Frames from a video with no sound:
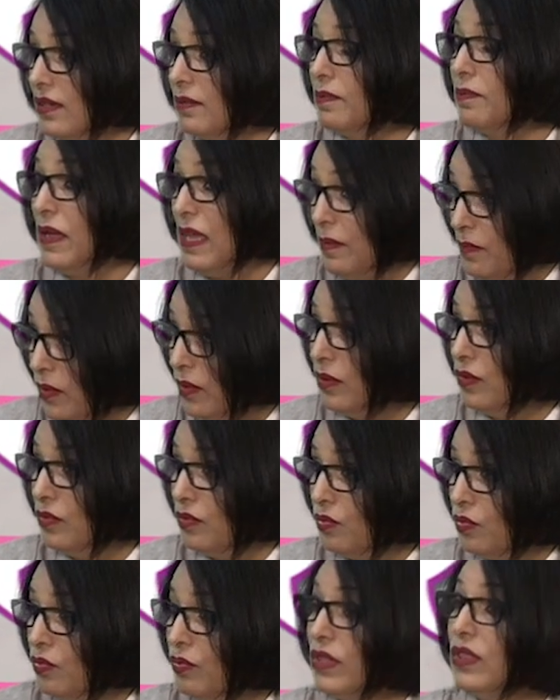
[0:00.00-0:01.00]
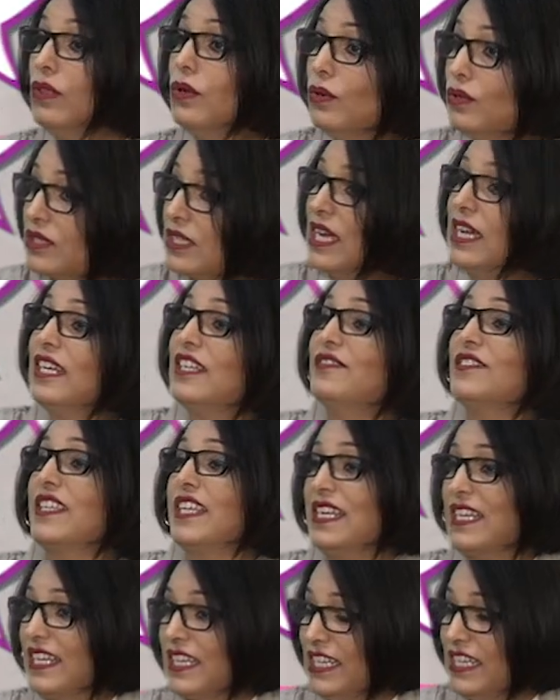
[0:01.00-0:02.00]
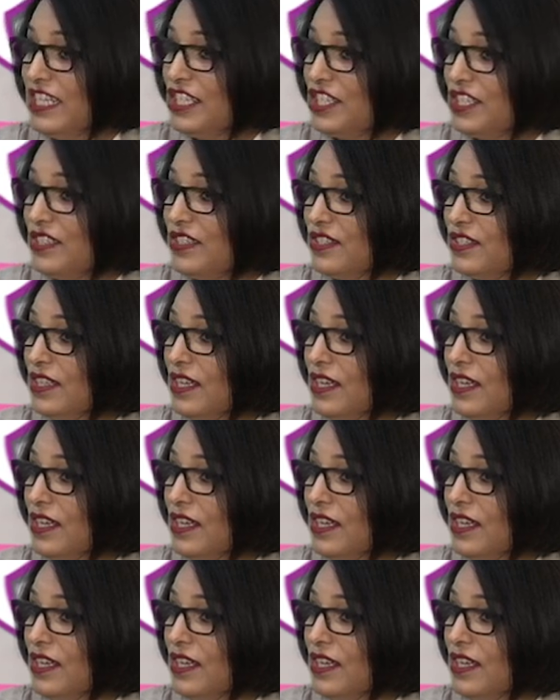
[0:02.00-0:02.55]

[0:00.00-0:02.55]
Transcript: people with those kind of skin conditions.